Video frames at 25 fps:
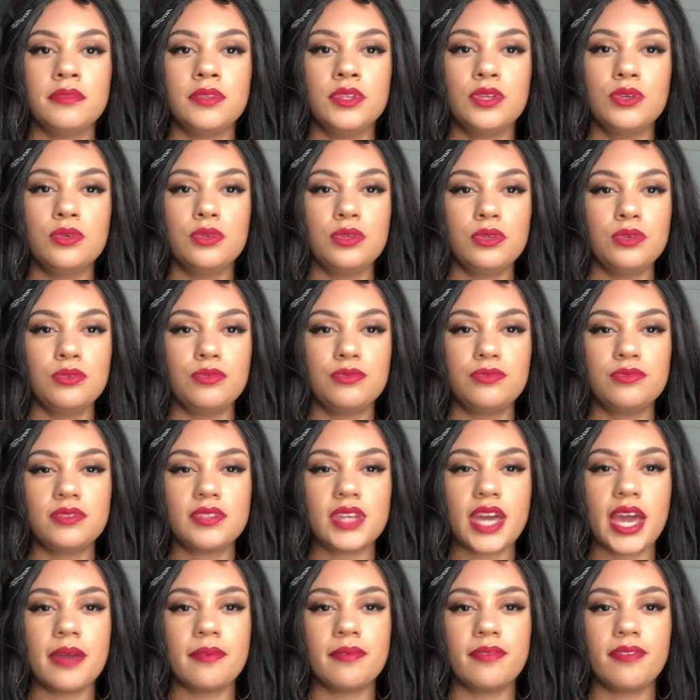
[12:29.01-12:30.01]
Nulu
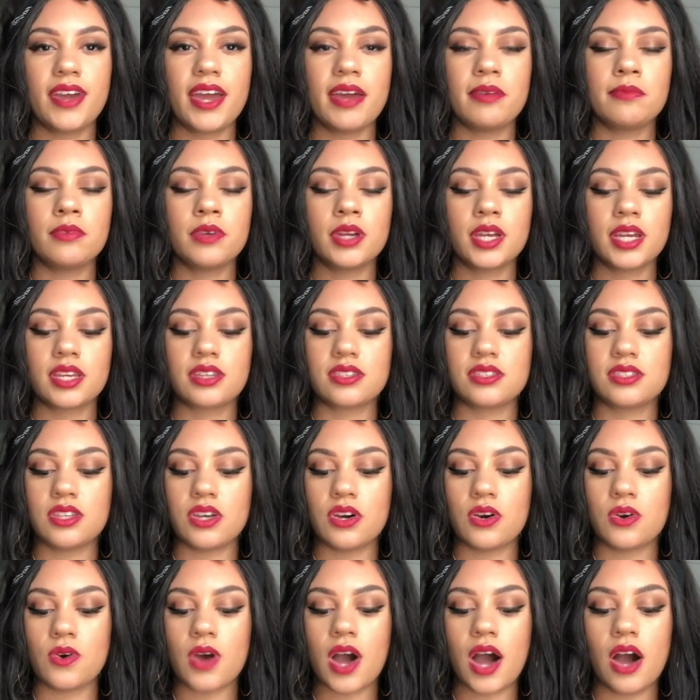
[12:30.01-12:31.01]
type fabric.
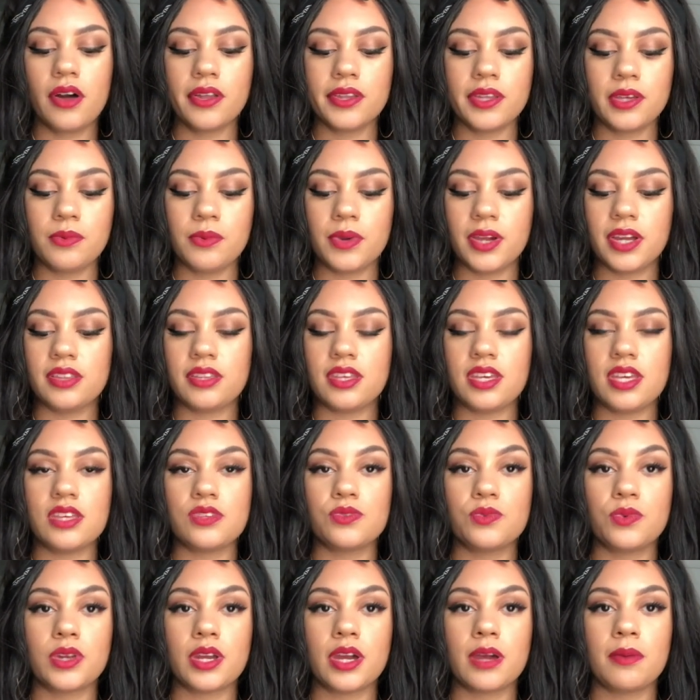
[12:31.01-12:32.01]
So I only wear
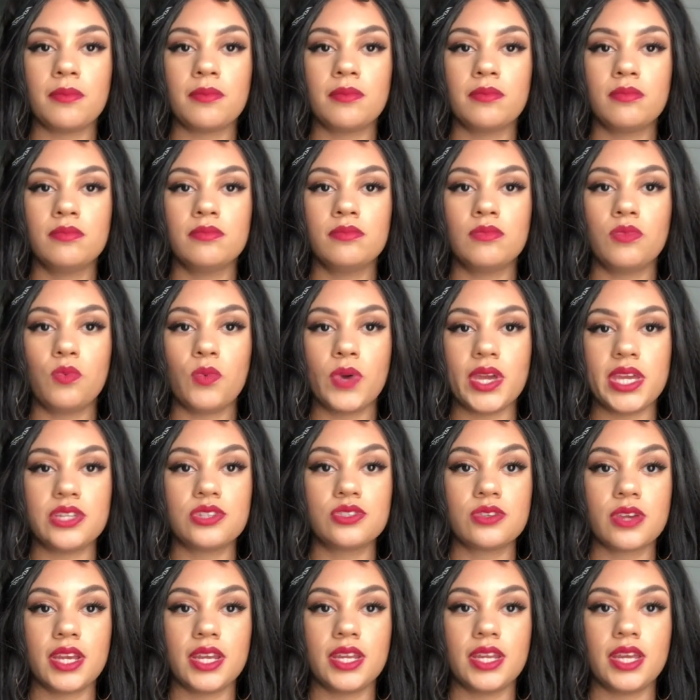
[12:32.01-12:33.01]
these when I'm weight
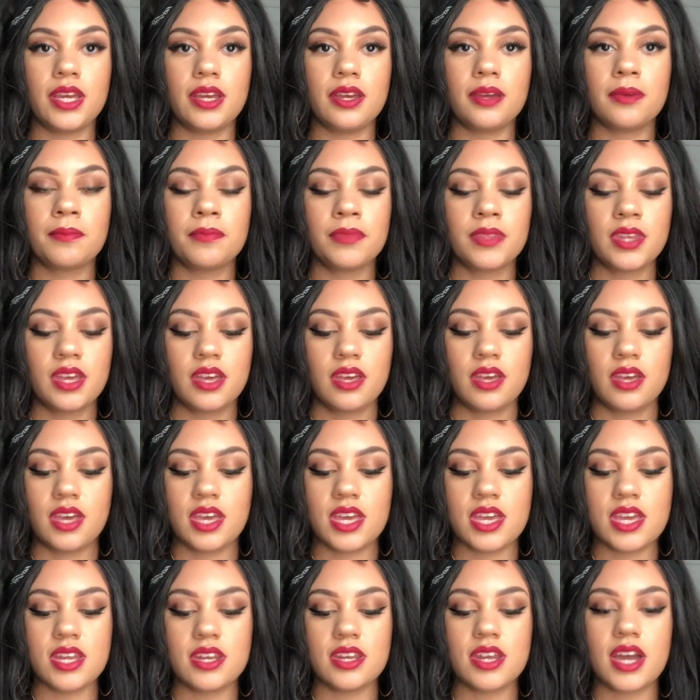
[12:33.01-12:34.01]
training
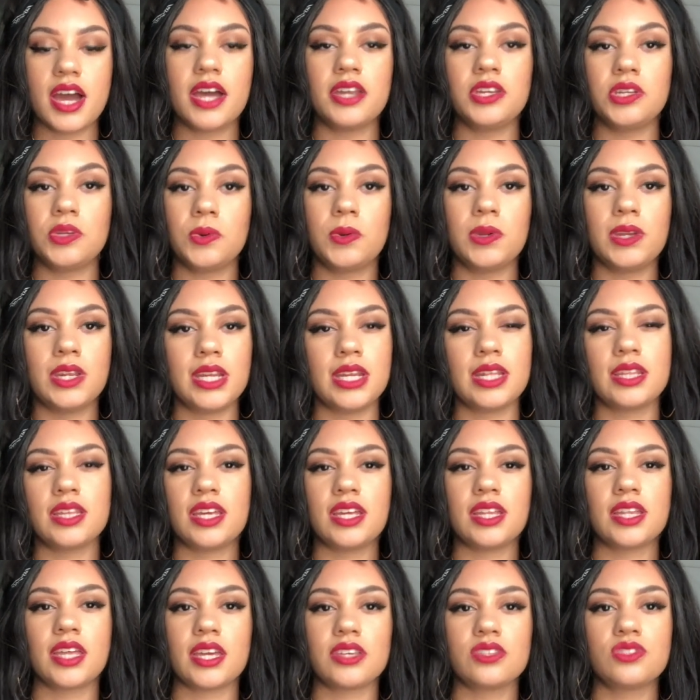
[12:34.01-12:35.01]
and not doing
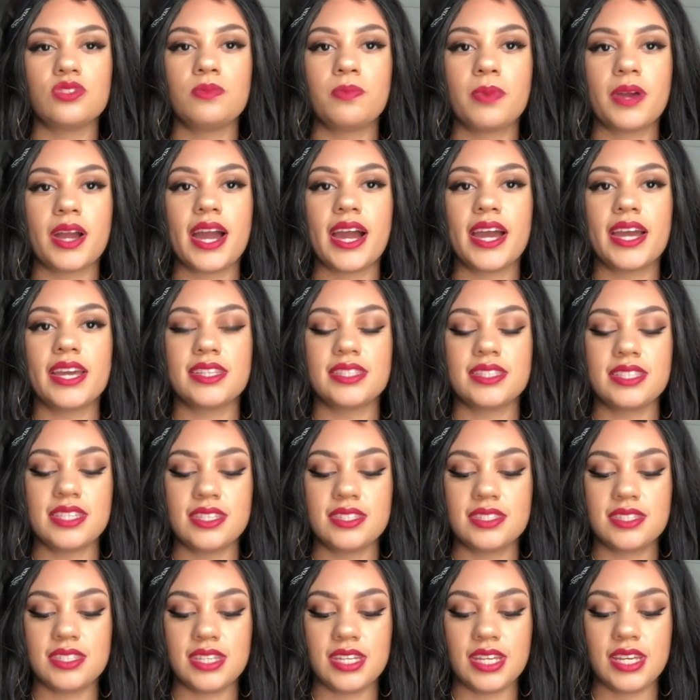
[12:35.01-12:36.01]
anything like super high
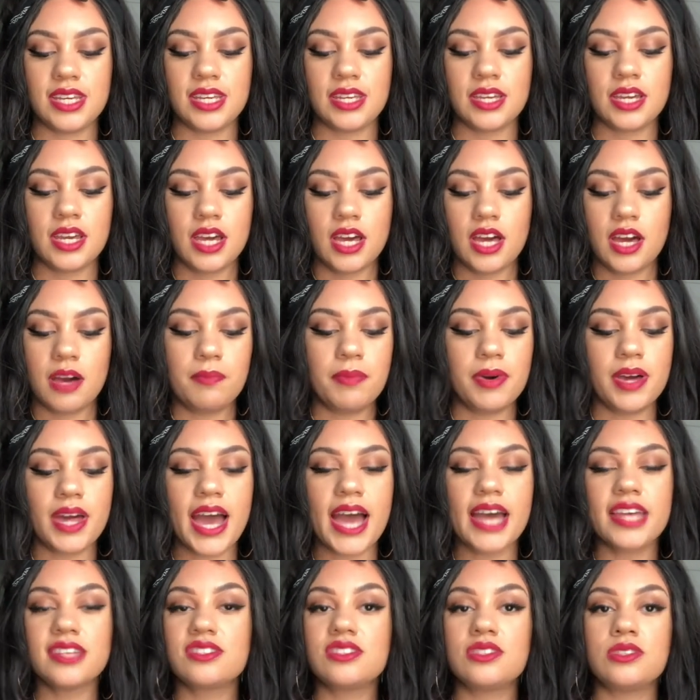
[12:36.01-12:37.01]
intensity, but
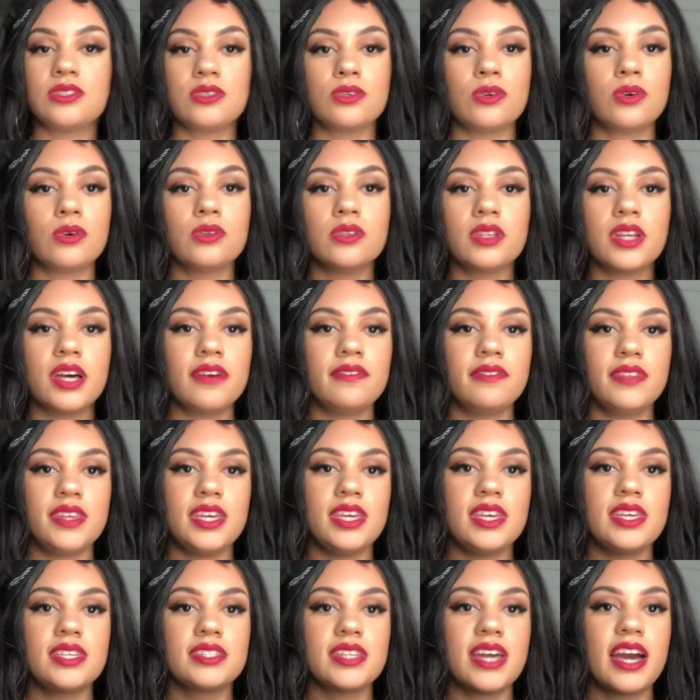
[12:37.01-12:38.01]
I still love
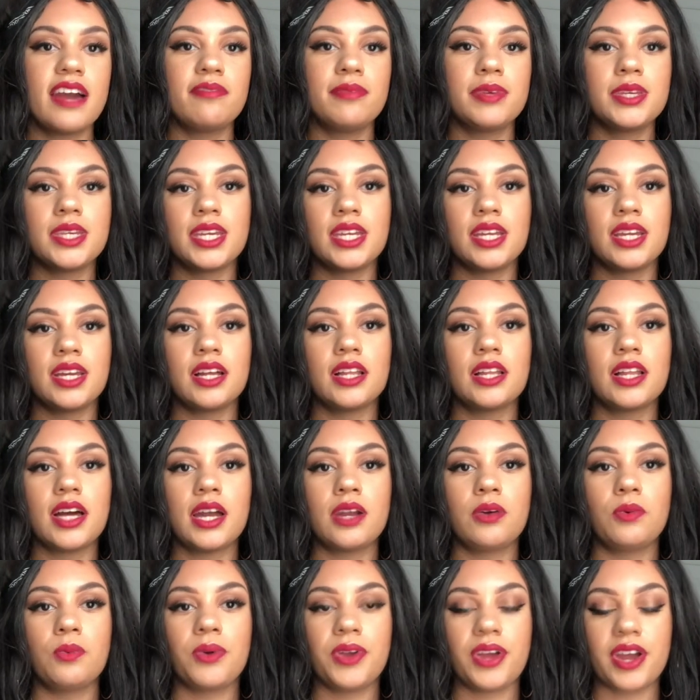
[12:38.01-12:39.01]
these. I've been getting a
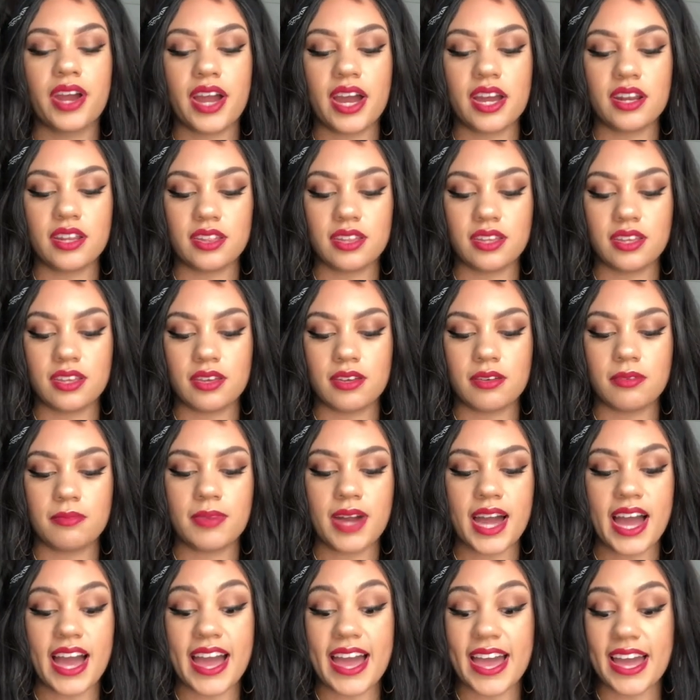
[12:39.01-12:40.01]
lot of wear out of
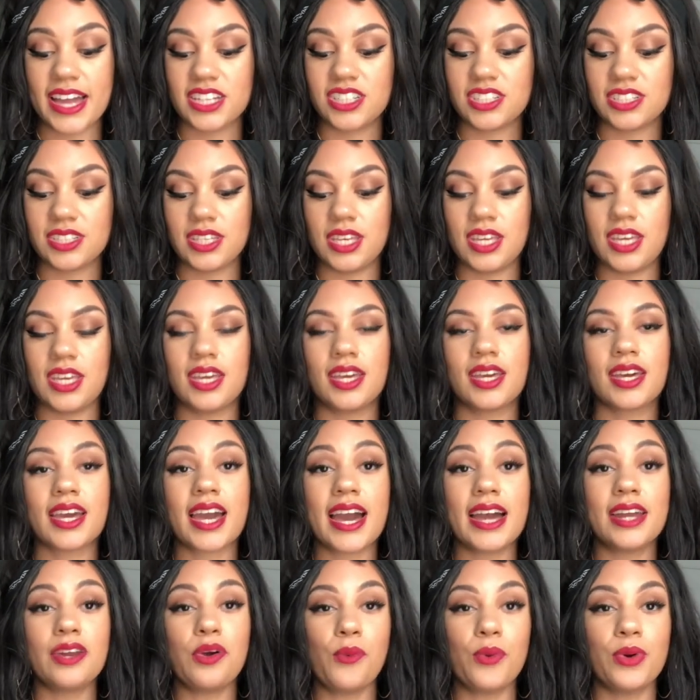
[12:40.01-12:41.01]
them. I actually
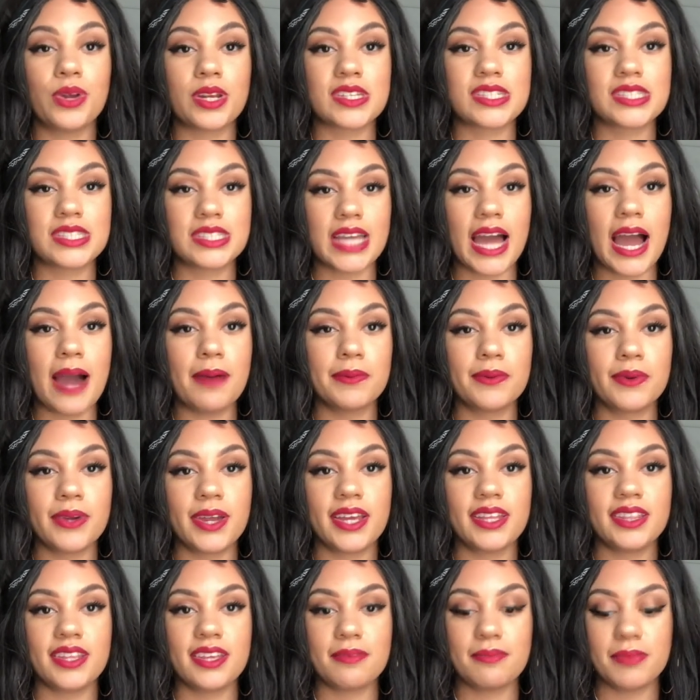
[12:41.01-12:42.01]
kind of want to stop
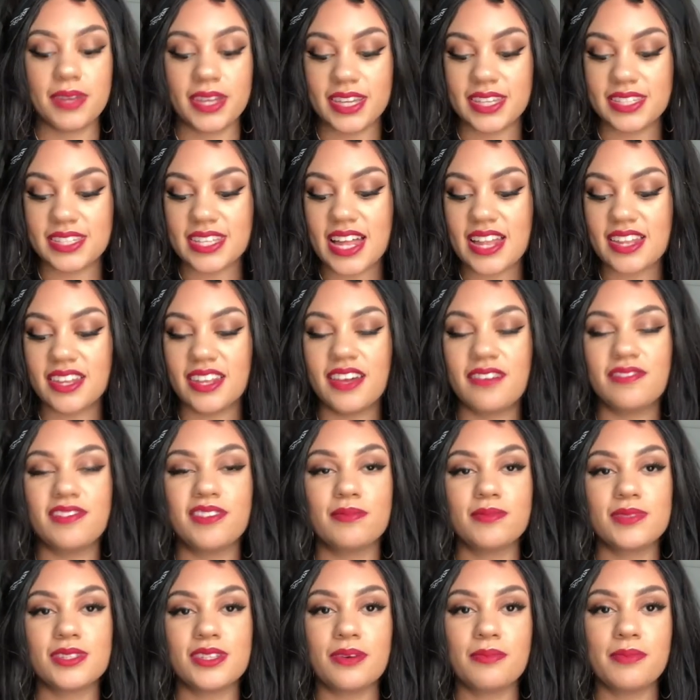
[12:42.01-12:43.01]
wearing them because I love
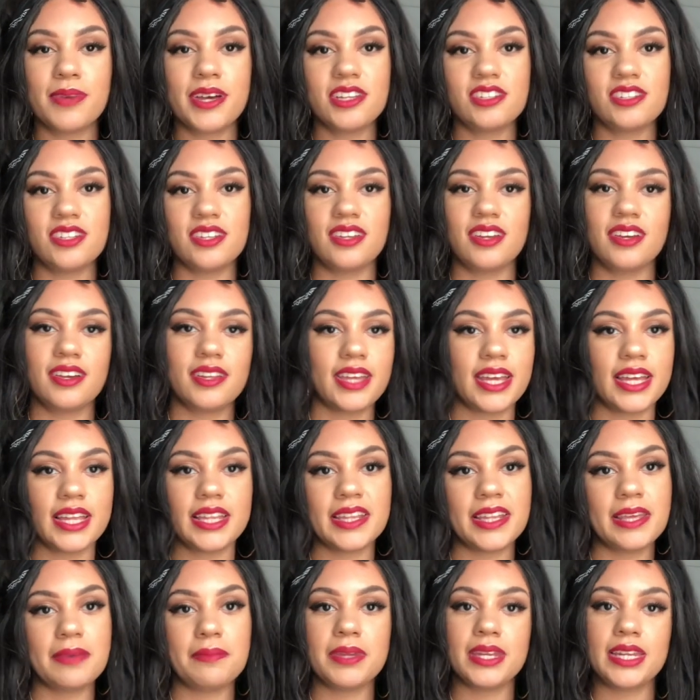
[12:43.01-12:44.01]
them so much, and they're like
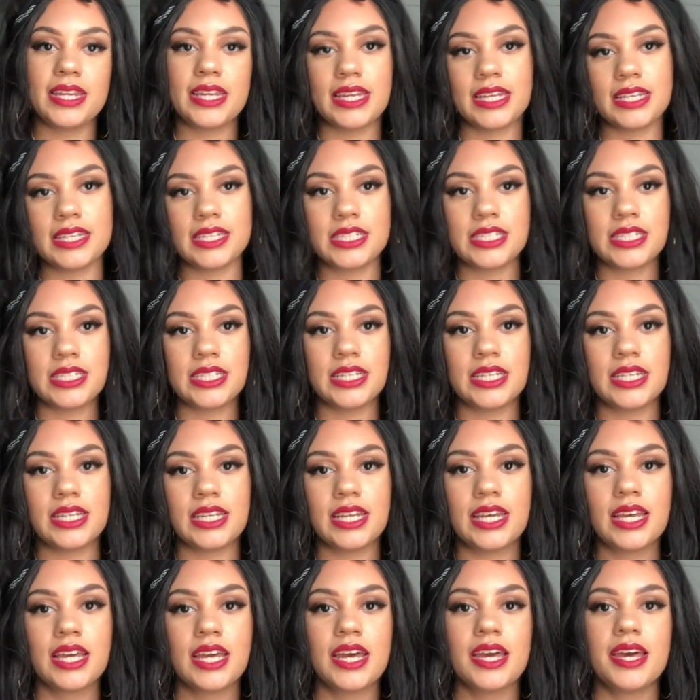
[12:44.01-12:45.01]
limited
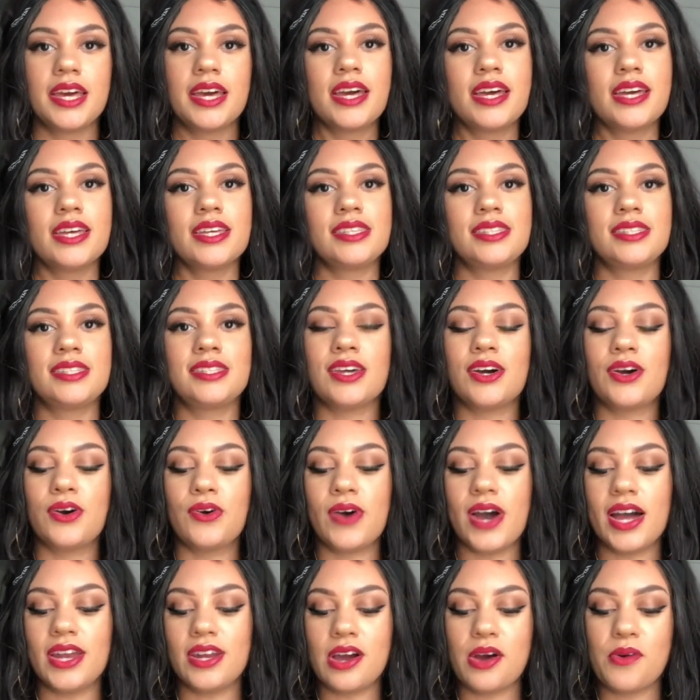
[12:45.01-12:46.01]
edition,
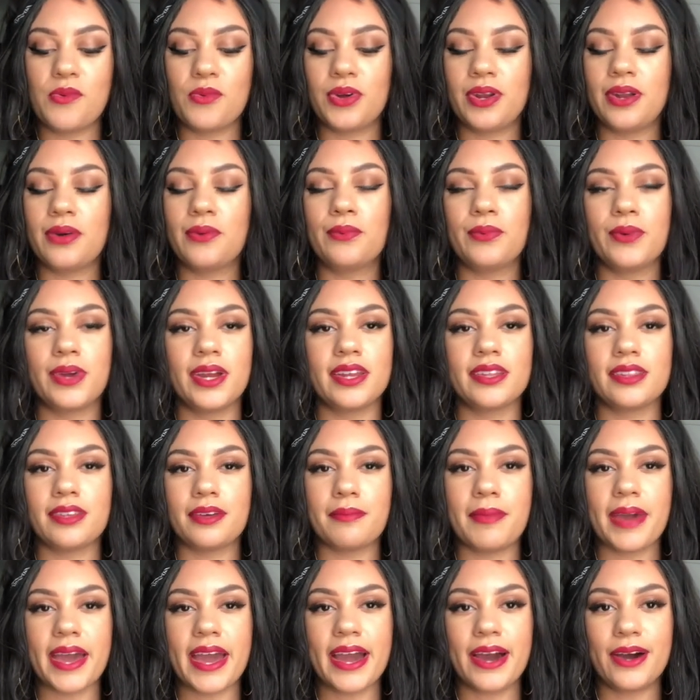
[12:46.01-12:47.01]
so I don't want to wear
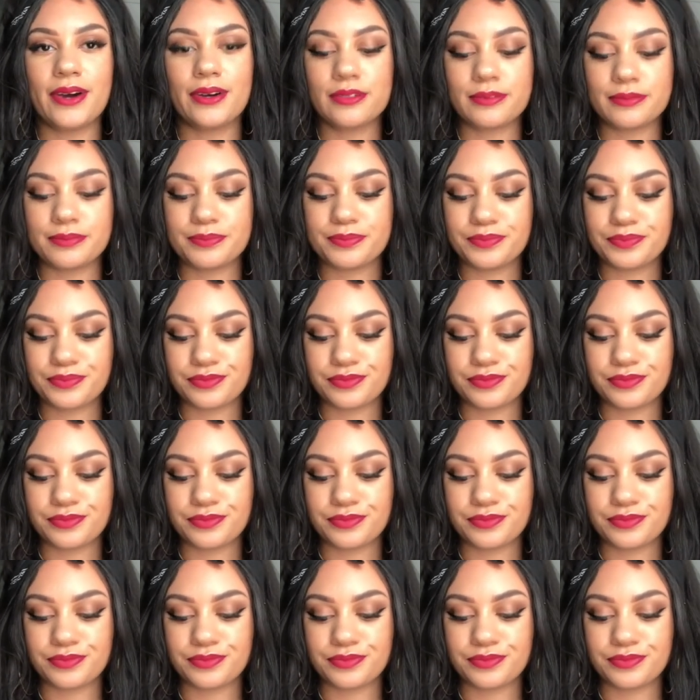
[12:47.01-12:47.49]
them out,